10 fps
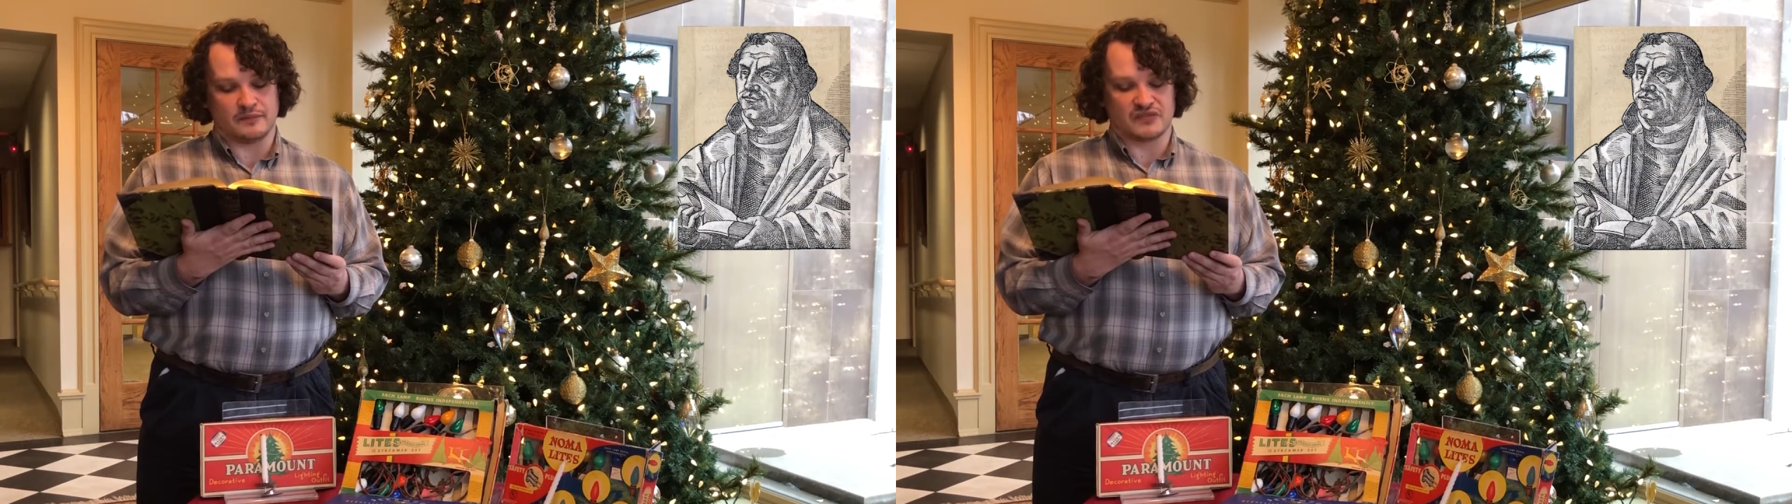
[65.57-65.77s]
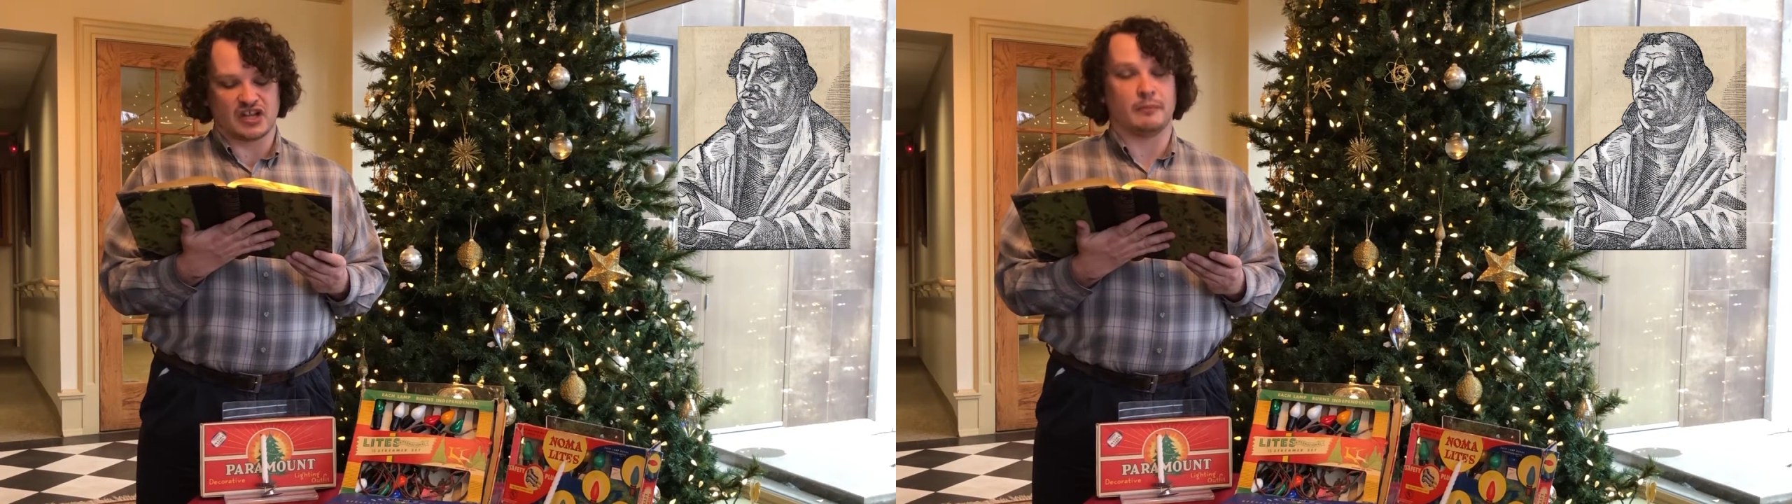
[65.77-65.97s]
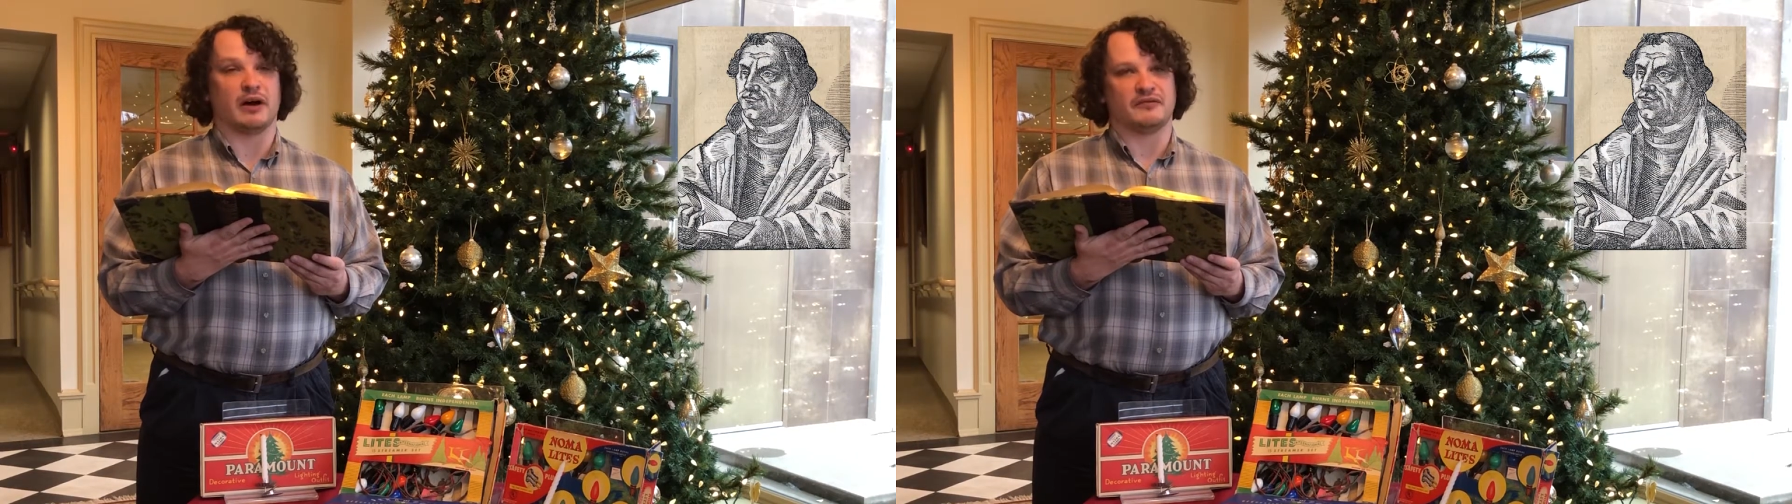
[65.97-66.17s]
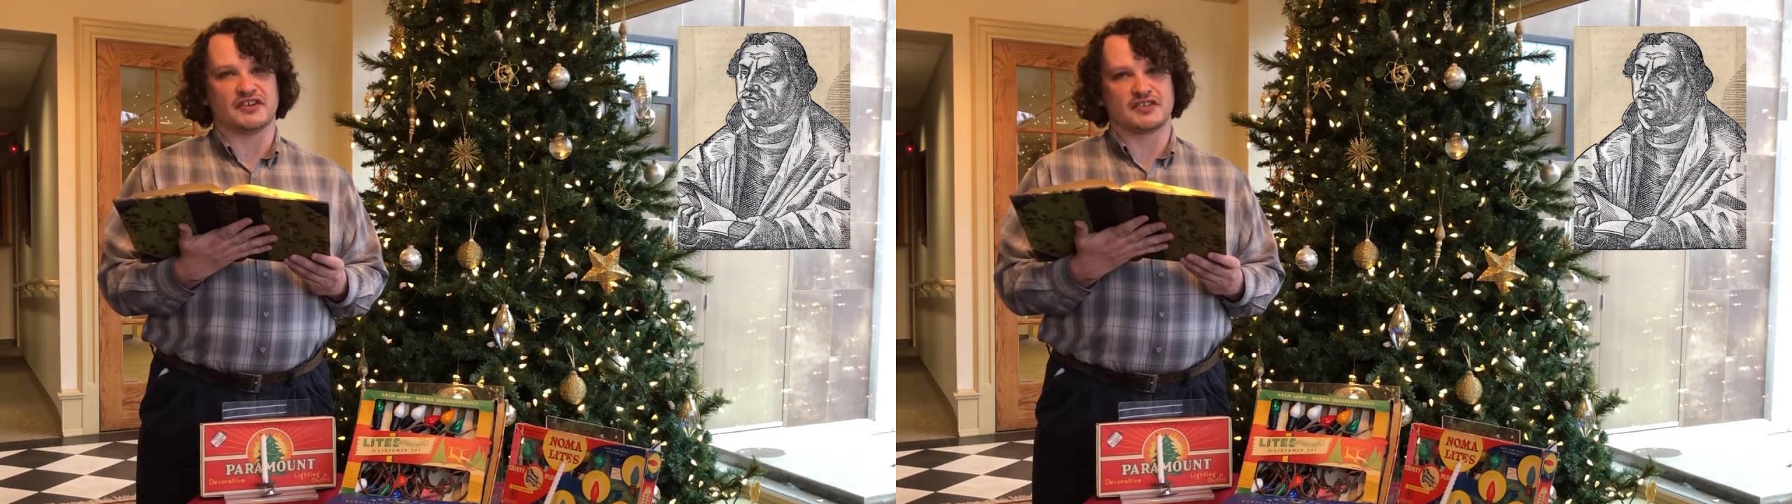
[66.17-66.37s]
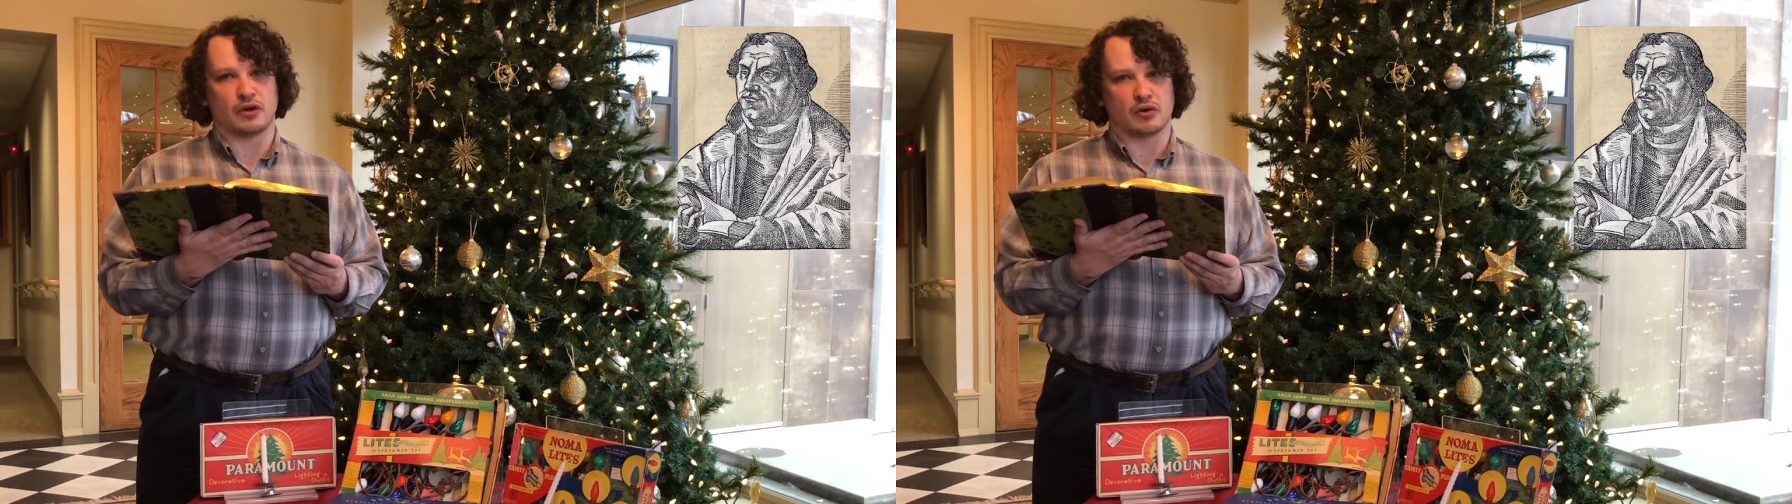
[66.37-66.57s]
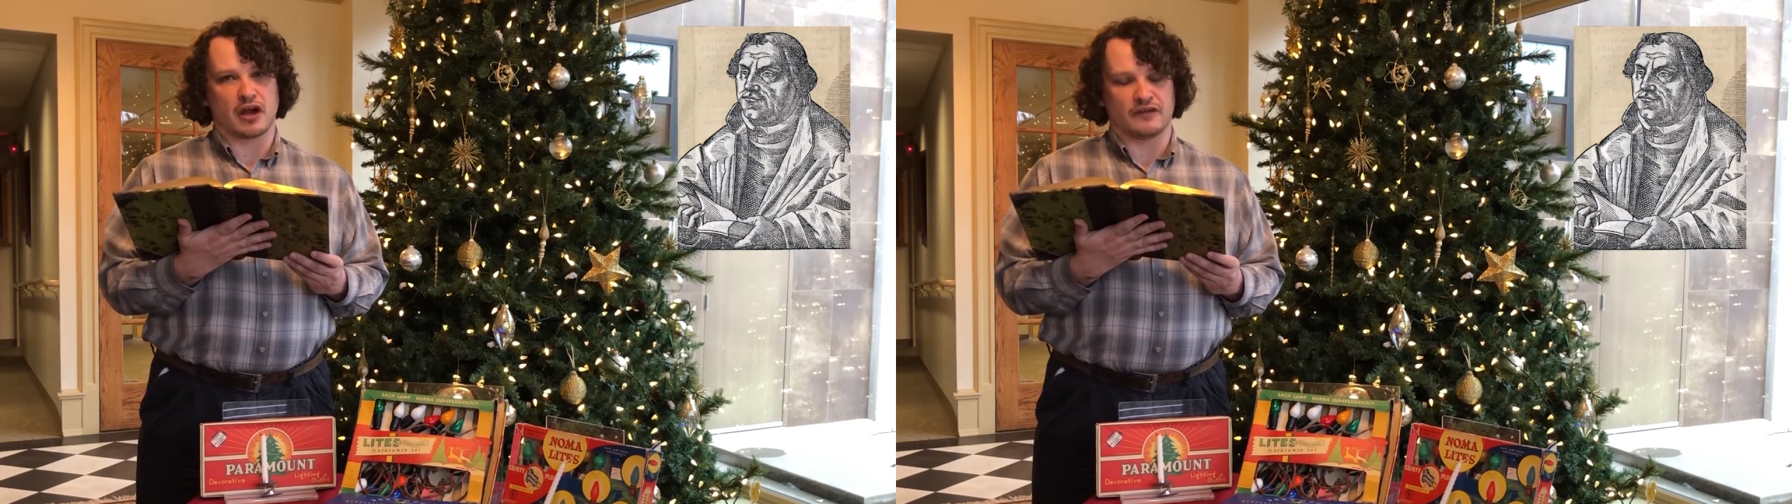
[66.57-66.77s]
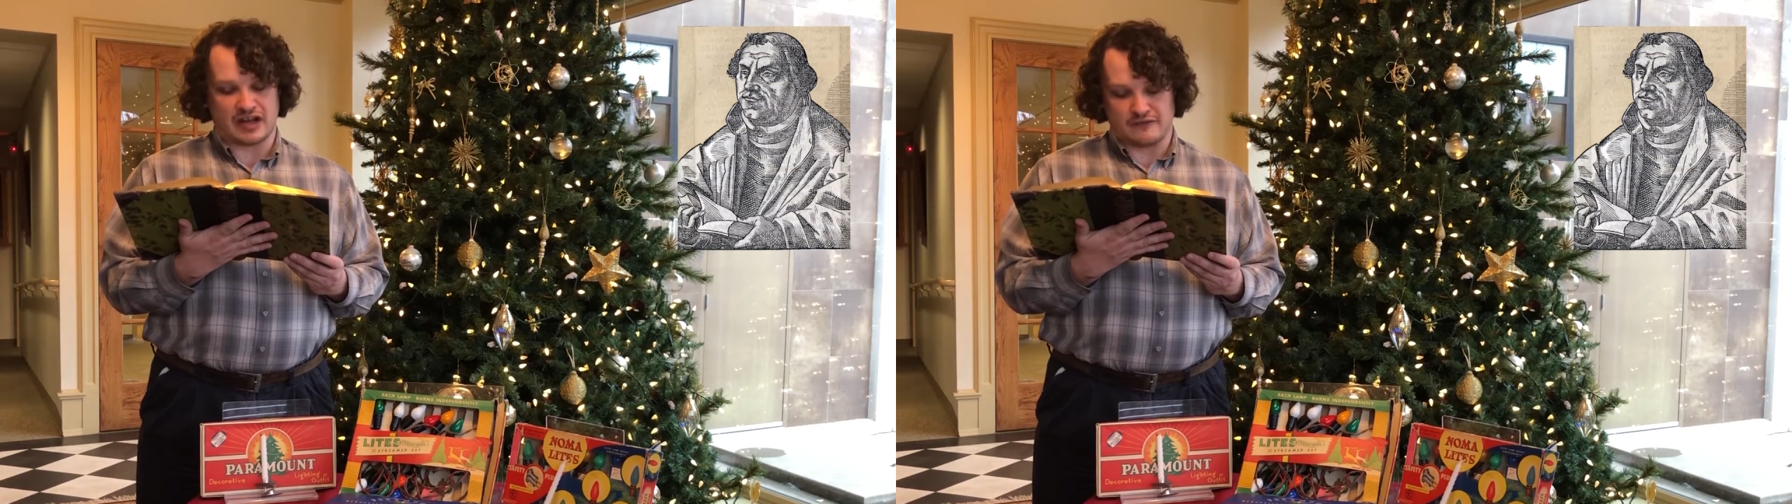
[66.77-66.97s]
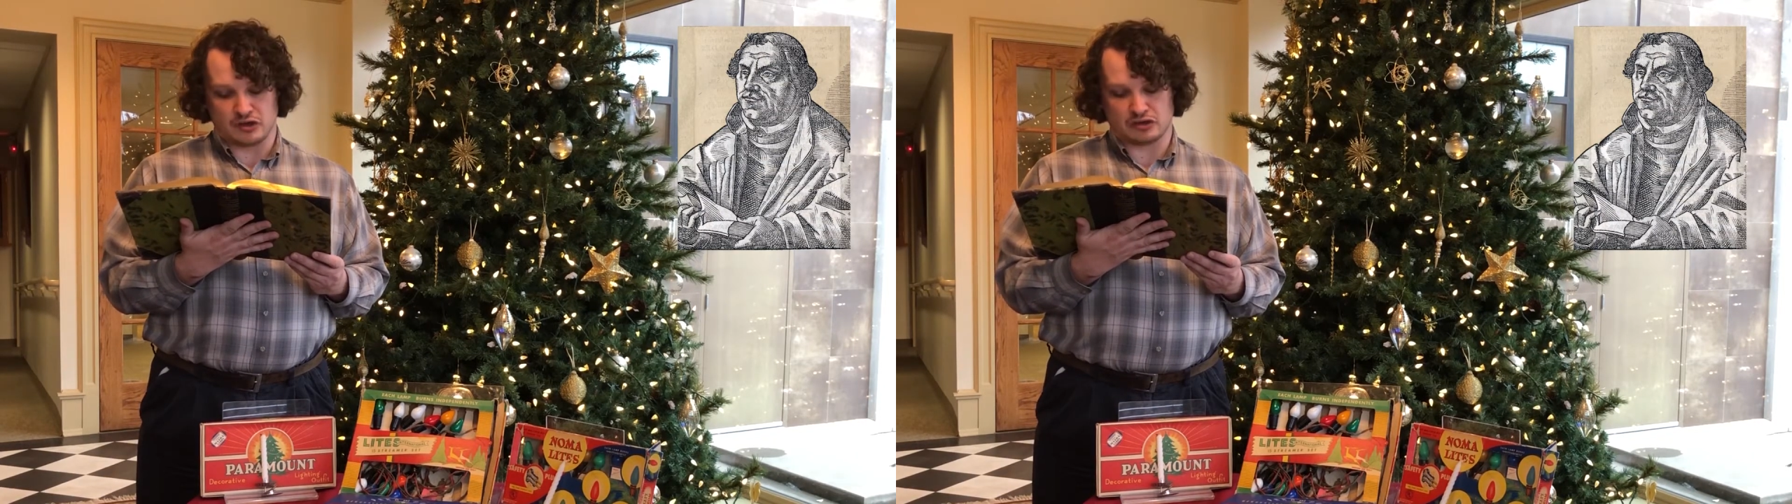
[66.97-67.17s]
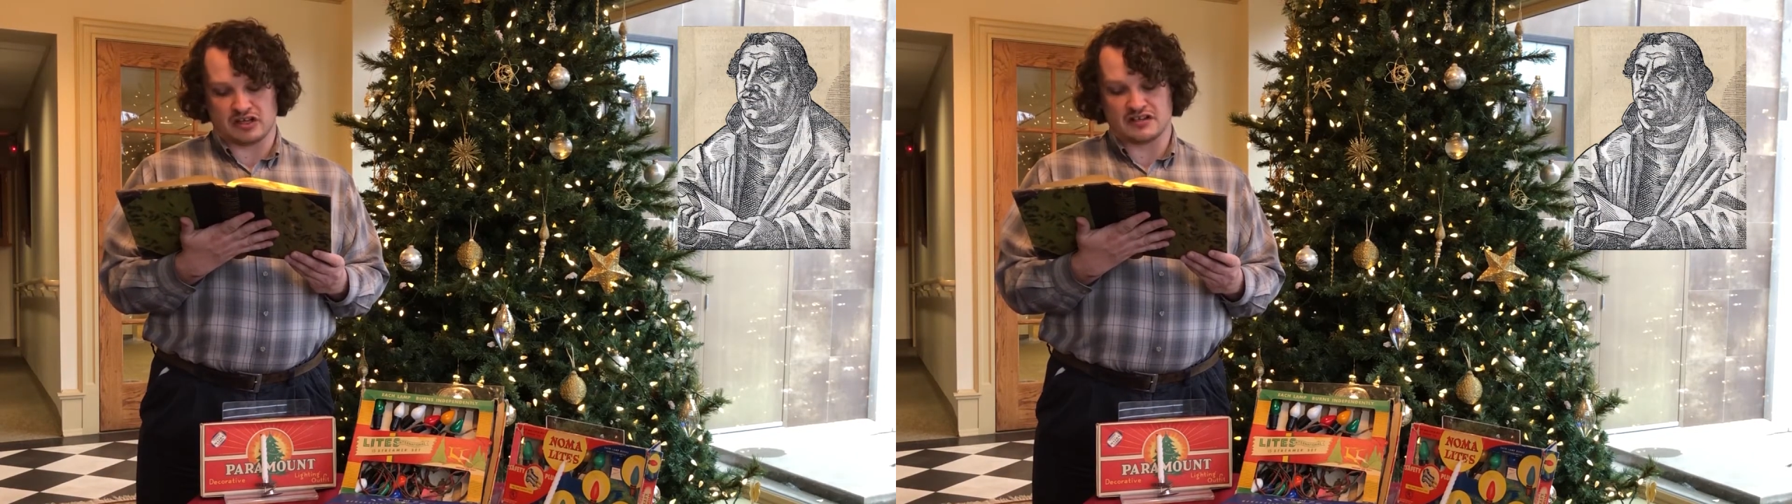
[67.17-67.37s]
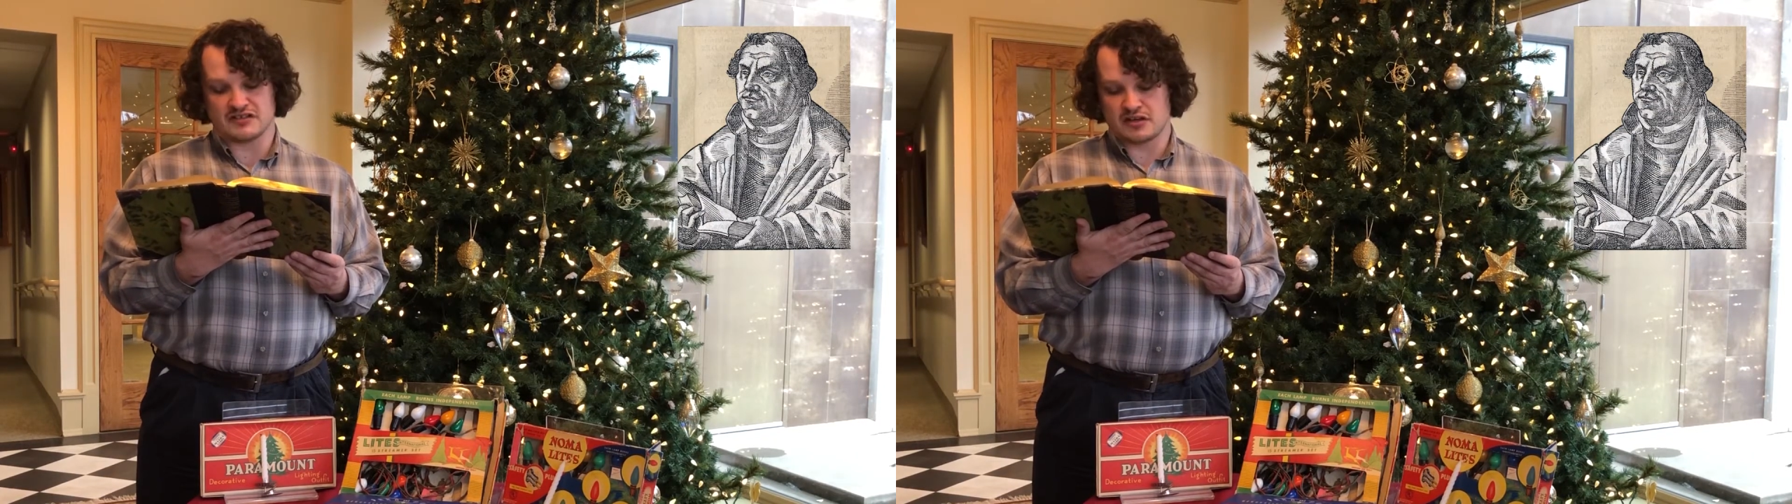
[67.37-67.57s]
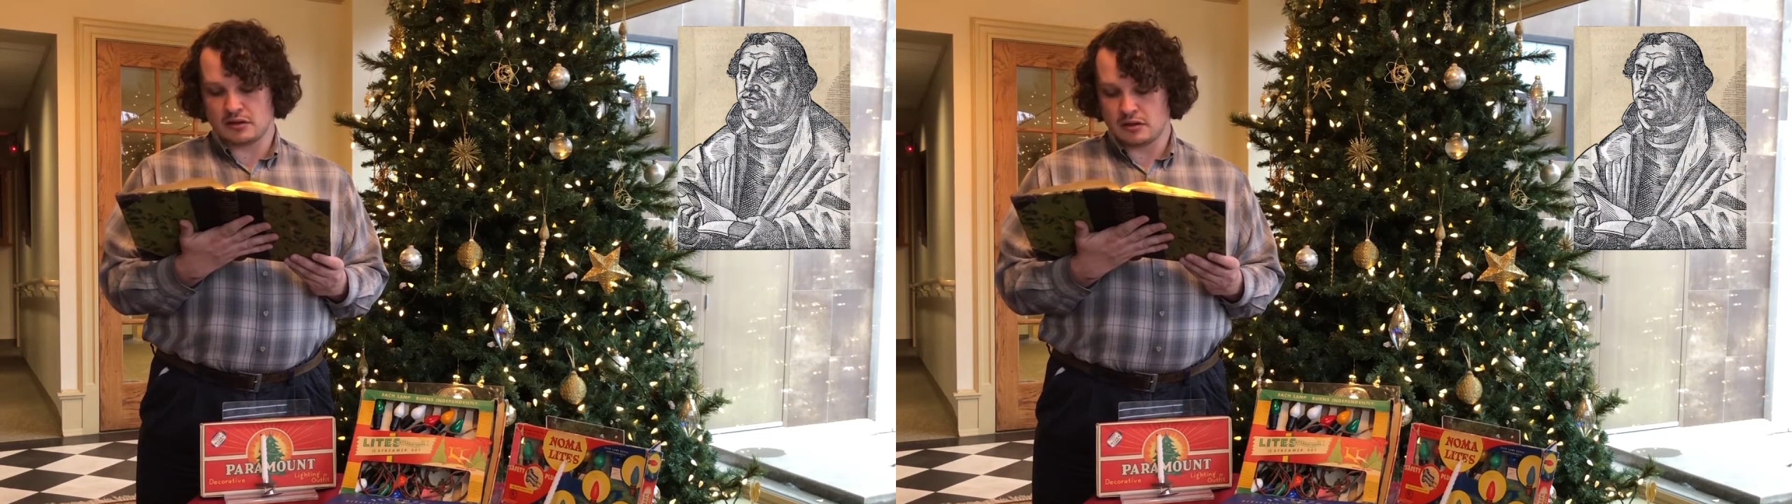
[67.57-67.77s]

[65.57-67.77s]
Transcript: above the snow-covered evergreens.